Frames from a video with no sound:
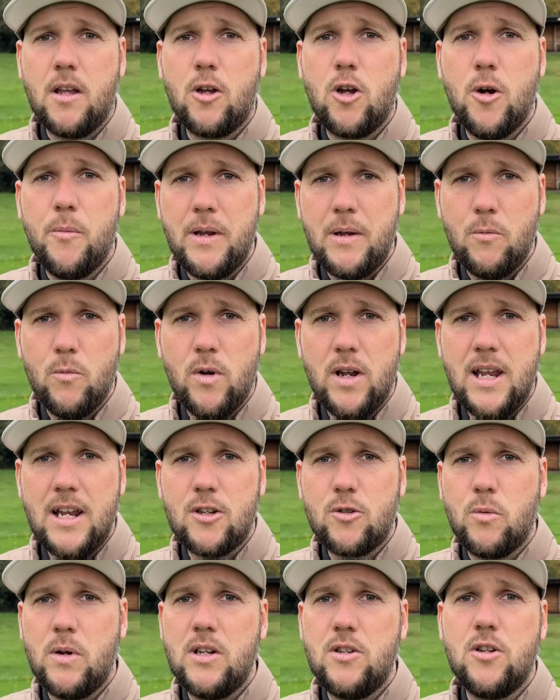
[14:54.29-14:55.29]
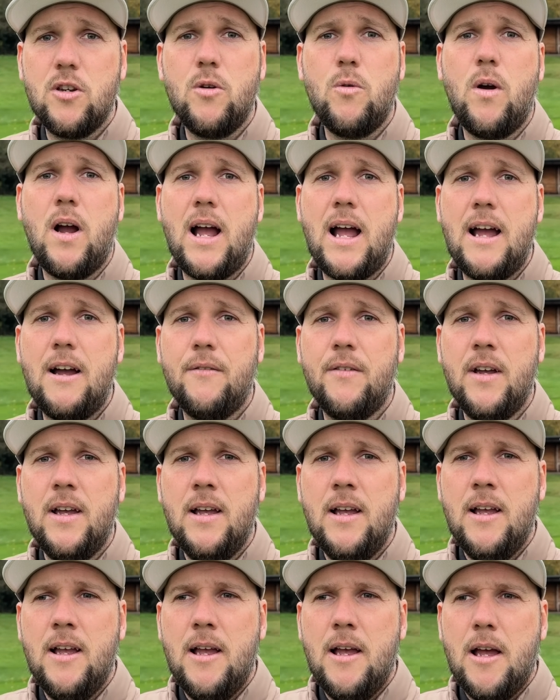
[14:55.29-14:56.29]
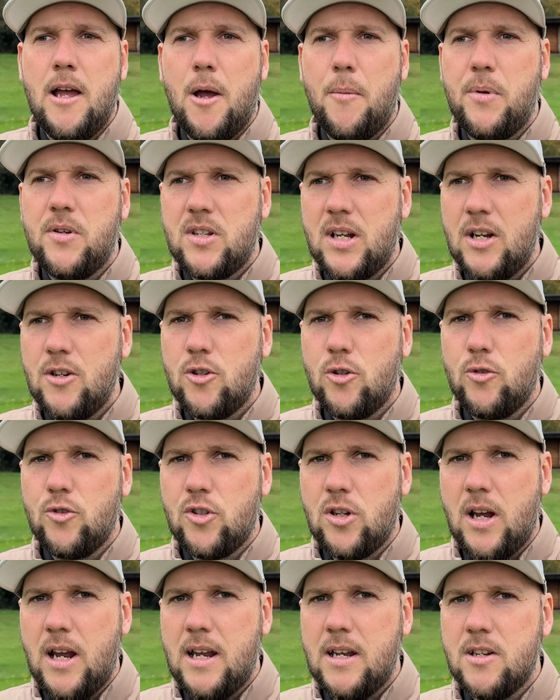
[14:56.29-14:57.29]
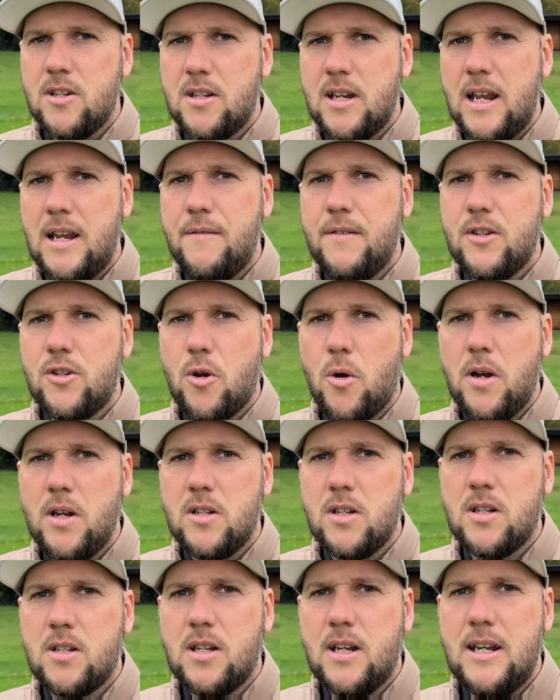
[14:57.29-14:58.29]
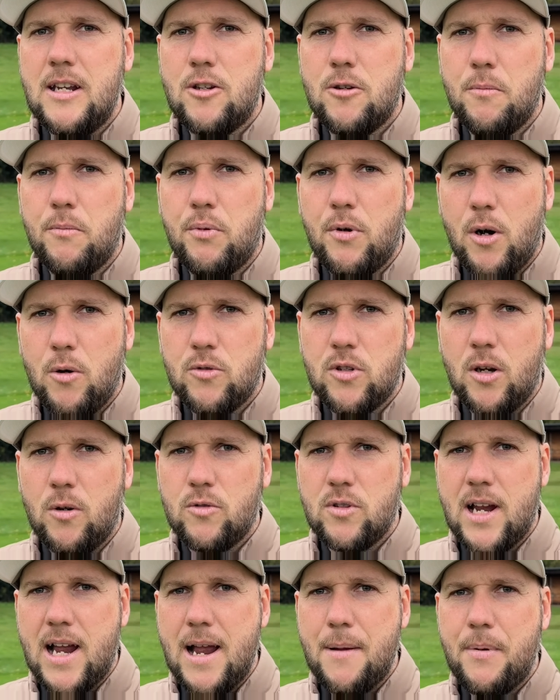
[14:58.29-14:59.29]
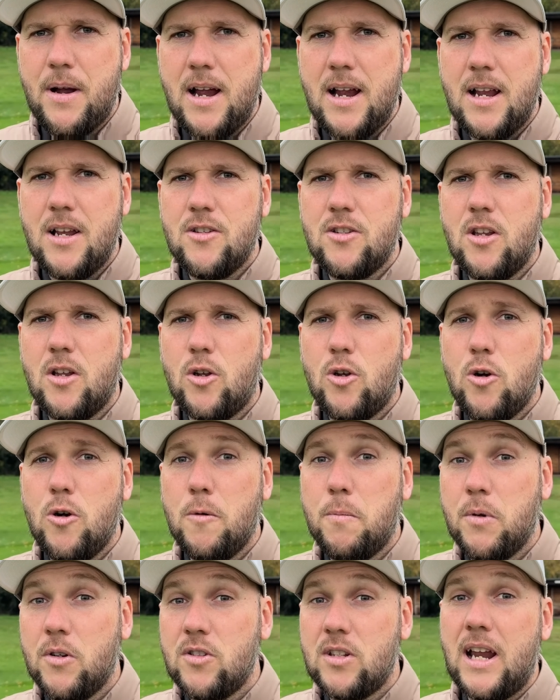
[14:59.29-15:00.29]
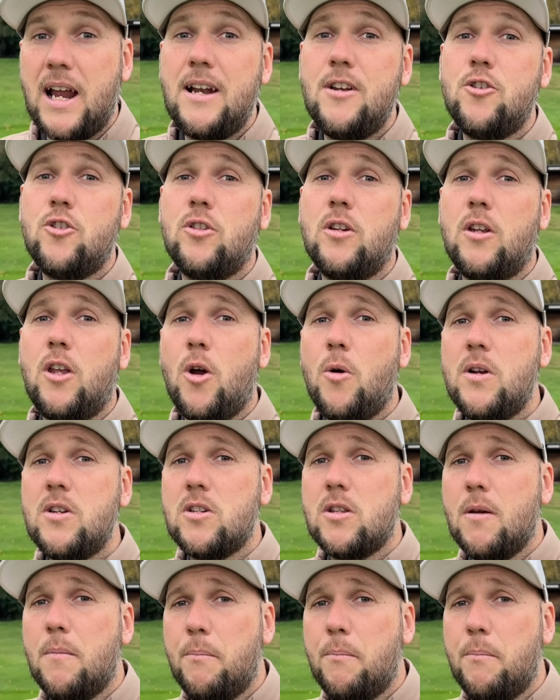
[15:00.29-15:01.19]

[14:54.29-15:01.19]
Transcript: coming weeks. We do have a potential change. Dave is going to see some prototype irons that could potentially go into the